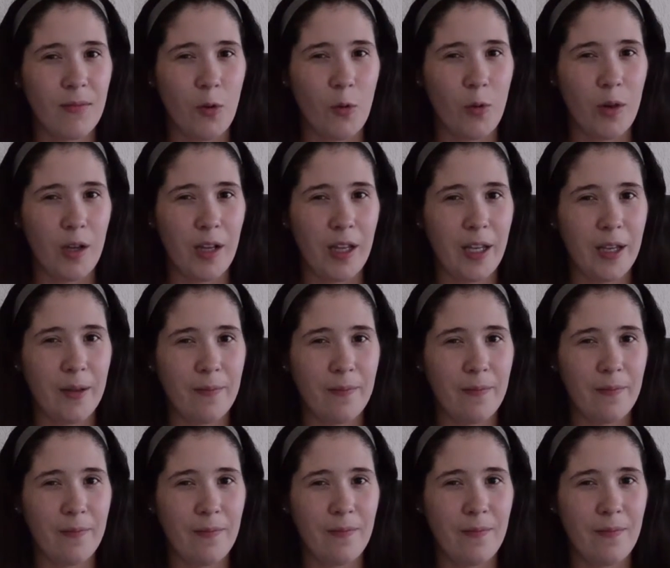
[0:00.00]
really?
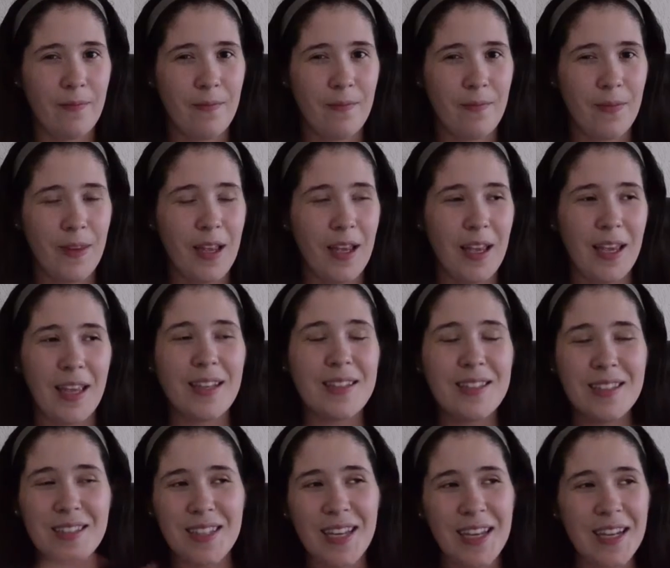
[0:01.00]
He
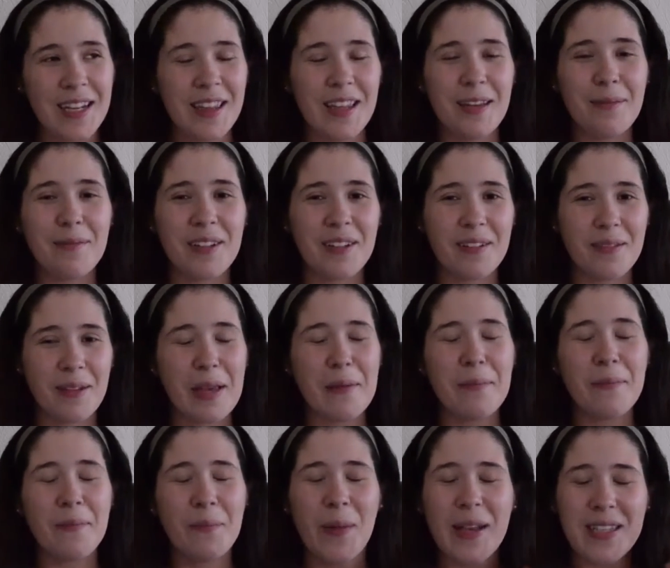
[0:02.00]
doesn't say anything, but
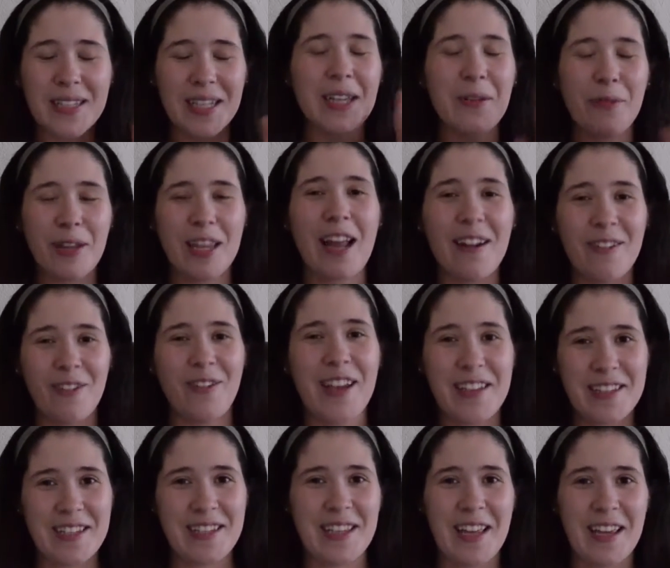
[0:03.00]
he basically with that
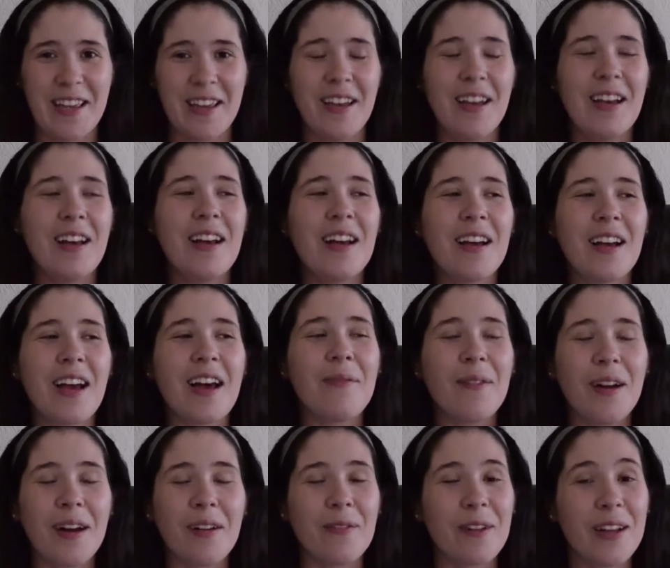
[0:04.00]
face is like, come
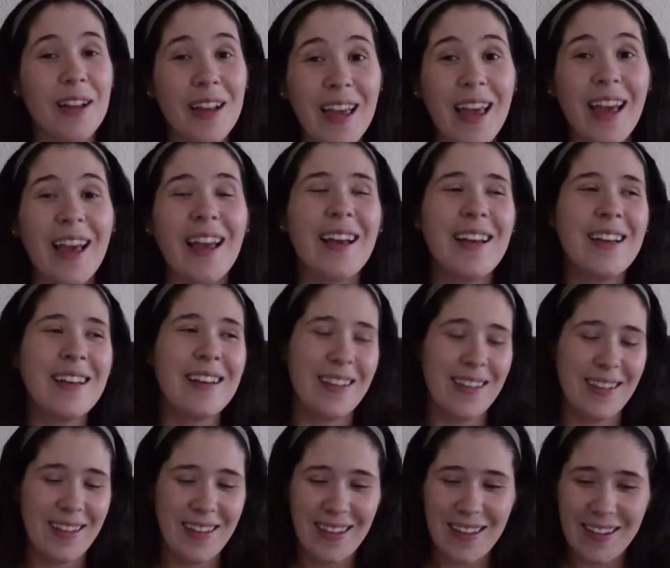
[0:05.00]
on, really?
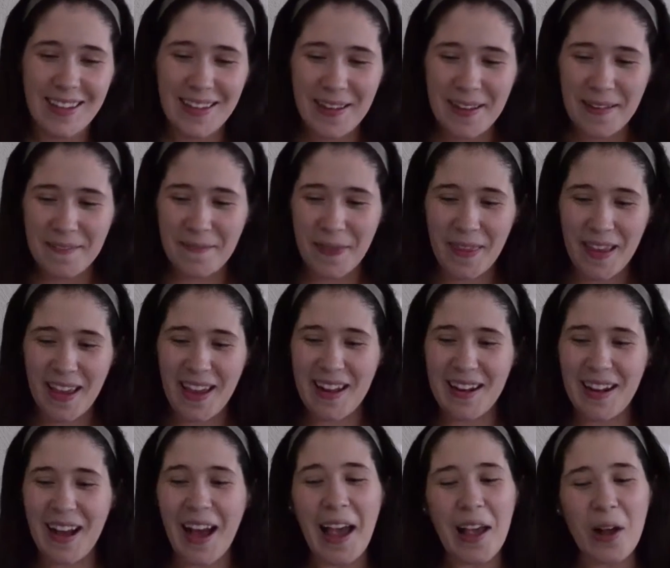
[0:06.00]

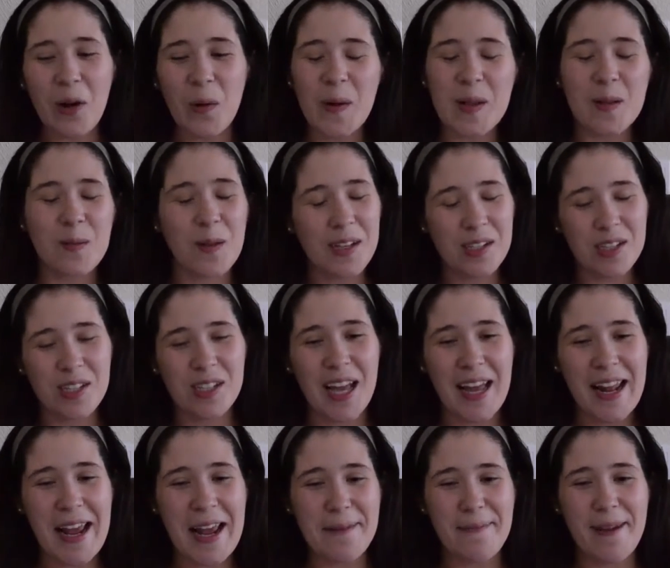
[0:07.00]
And I always watch
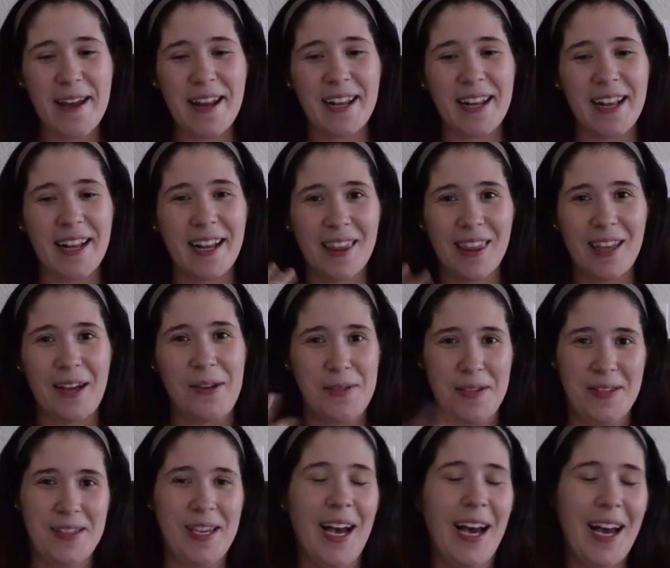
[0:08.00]
that animated like
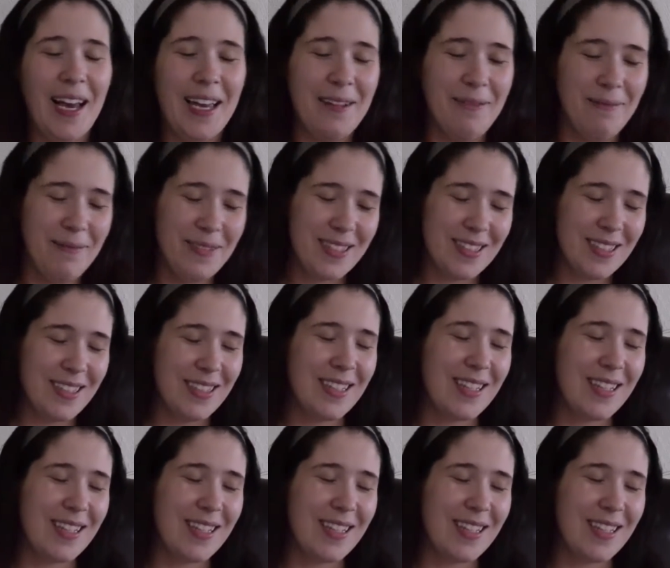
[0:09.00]
1,000 times.